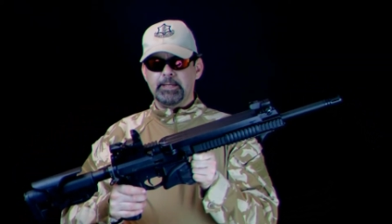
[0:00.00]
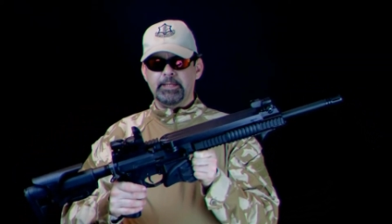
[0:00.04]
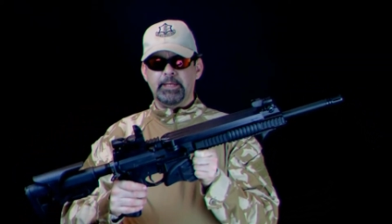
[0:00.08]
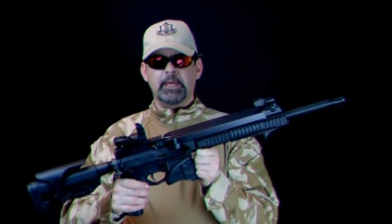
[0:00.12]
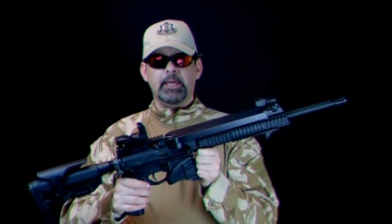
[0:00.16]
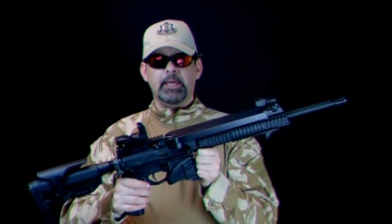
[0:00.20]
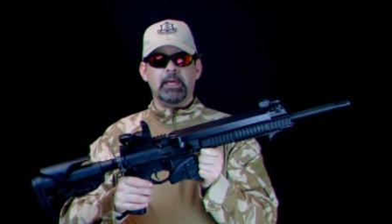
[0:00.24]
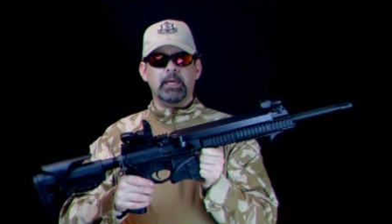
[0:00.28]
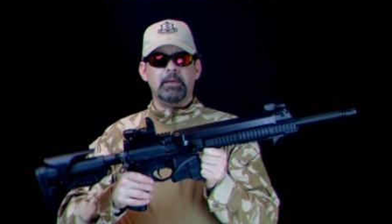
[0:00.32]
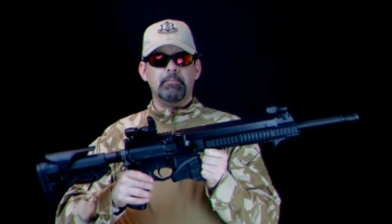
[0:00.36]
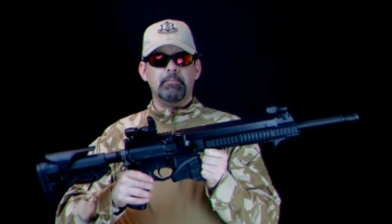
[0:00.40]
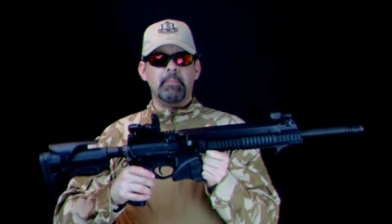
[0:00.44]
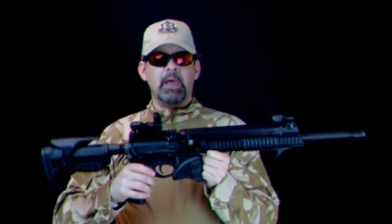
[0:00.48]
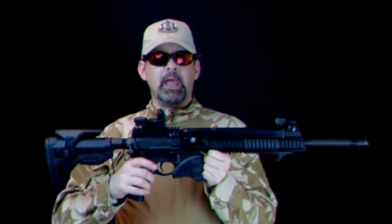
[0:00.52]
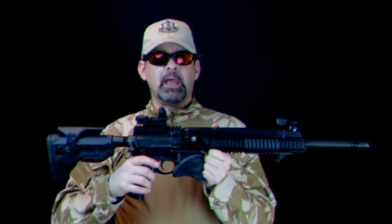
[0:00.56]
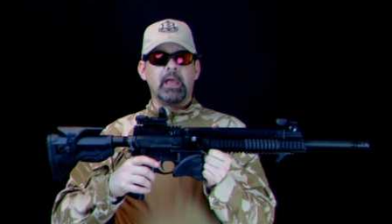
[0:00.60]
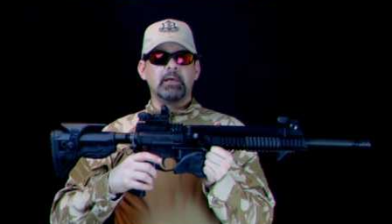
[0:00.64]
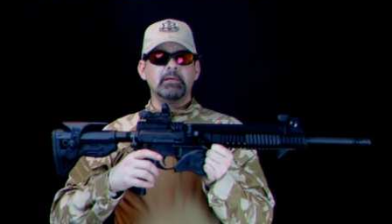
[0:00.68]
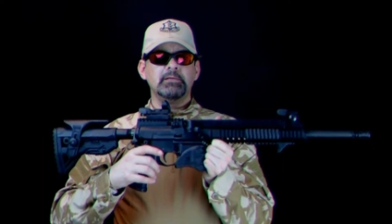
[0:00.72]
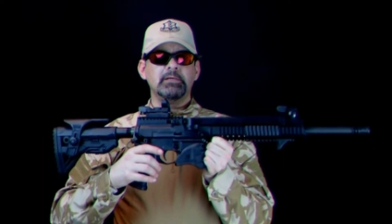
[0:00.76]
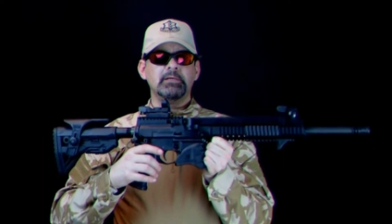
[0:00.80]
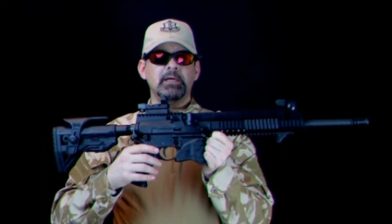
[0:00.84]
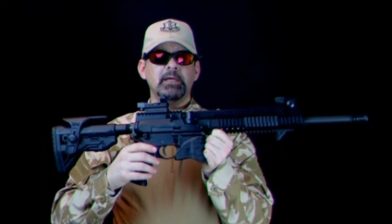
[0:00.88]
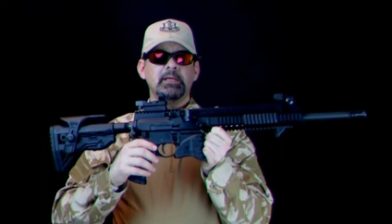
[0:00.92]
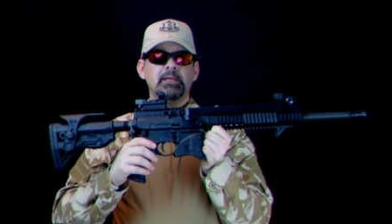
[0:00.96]
The
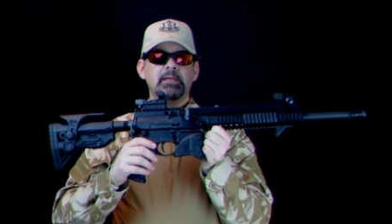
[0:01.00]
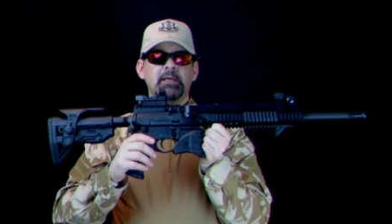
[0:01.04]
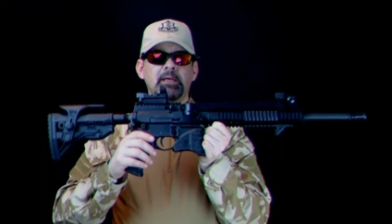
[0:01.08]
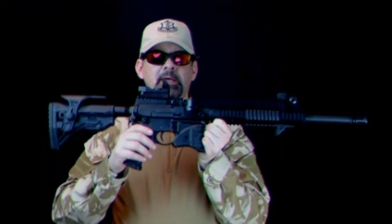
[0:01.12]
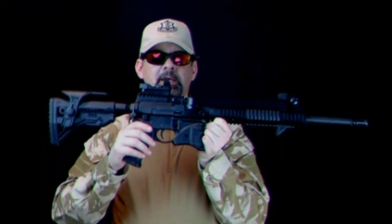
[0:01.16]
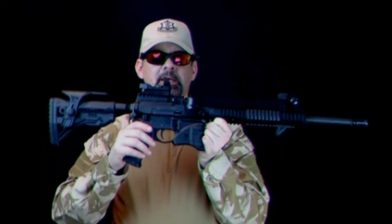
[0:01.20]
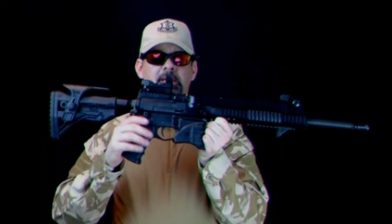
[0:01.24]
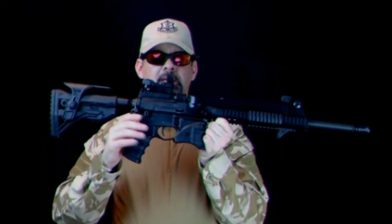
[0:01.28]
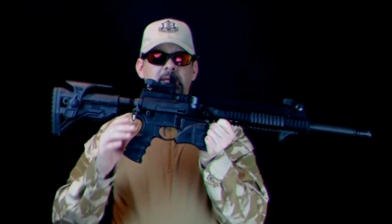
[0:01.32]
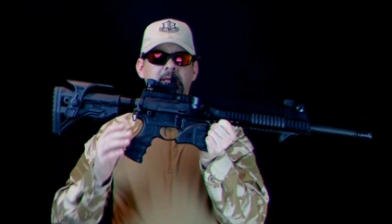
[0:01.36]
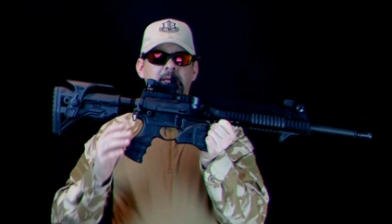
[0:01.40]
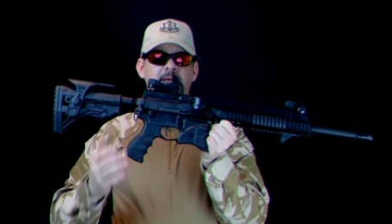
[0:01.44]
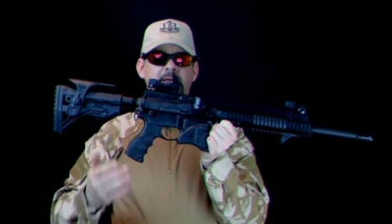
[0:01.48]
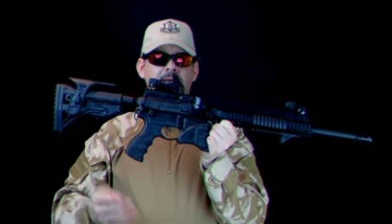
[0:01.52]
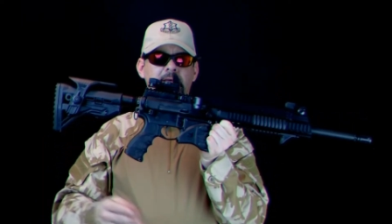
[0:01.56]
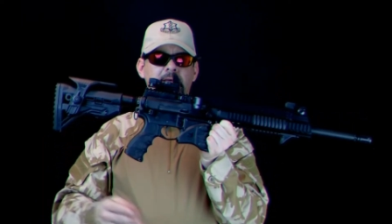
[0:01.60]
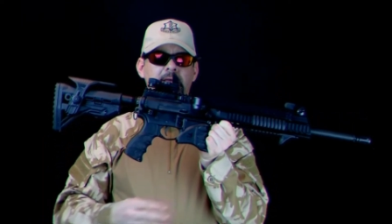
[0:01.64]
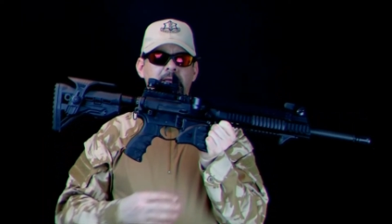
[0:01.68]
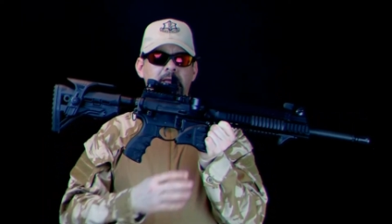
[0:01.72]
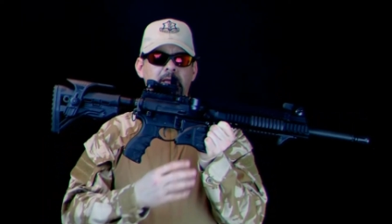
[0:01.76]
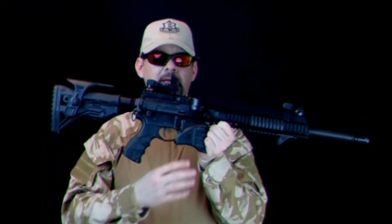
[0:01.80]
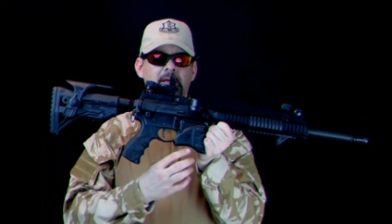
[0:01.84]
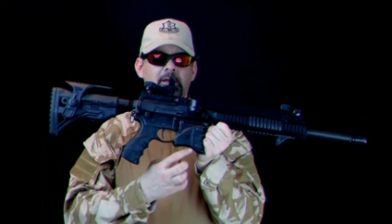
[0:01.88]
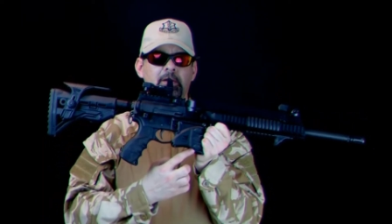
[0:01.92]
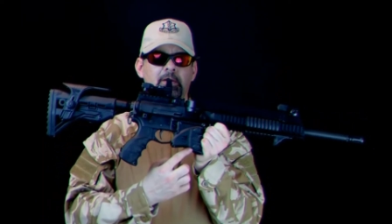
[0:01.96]
magazine
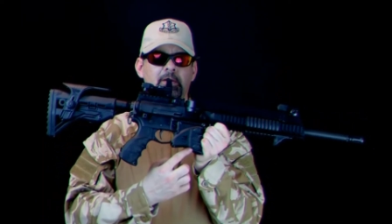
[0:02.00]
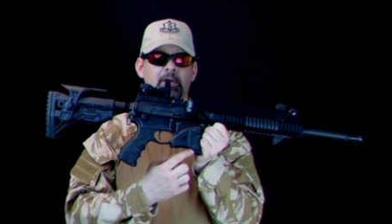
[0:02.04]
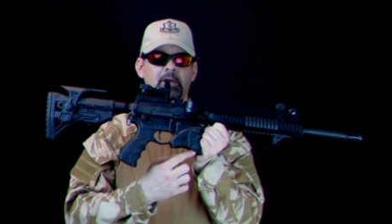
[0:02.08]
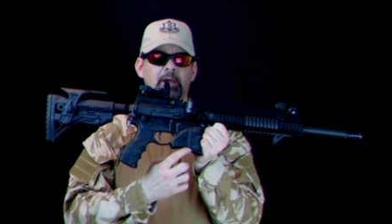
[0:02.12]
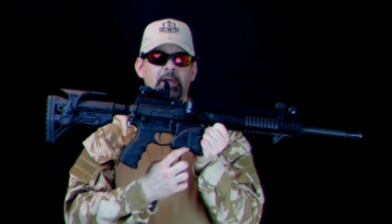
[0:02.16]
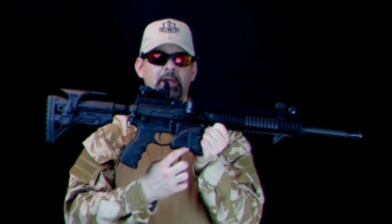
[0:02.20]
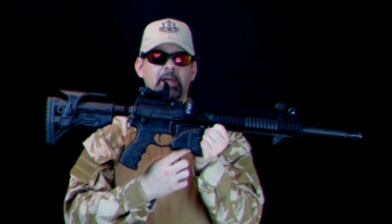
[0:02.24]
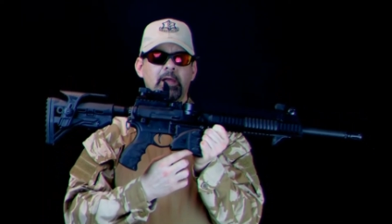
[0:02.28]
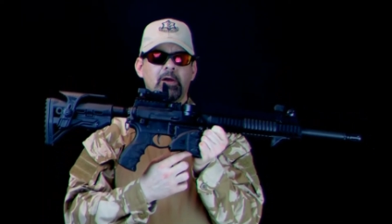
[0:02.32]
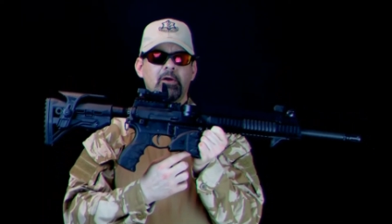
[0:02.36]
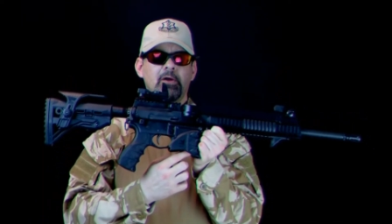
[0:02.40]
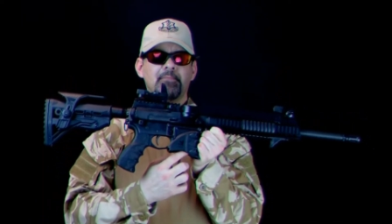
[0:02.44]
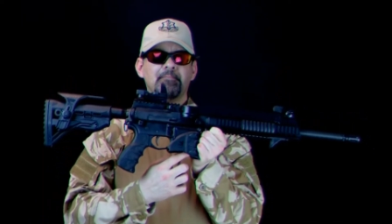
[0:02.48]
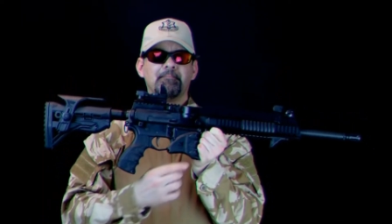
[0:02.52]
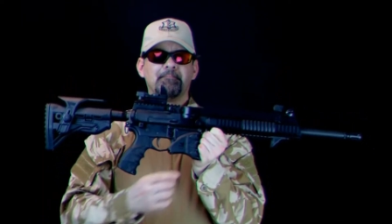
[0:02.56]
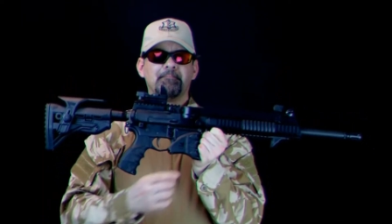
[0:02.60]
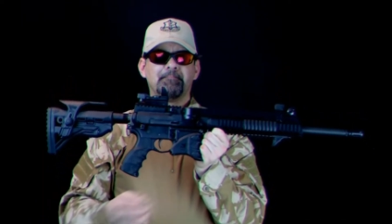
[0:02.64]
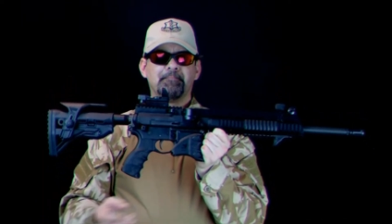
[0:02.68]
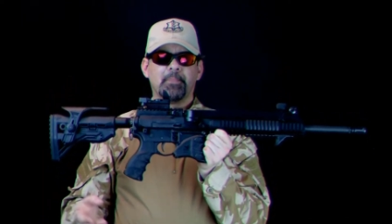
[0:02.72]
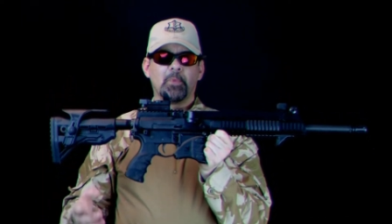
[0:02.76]
here,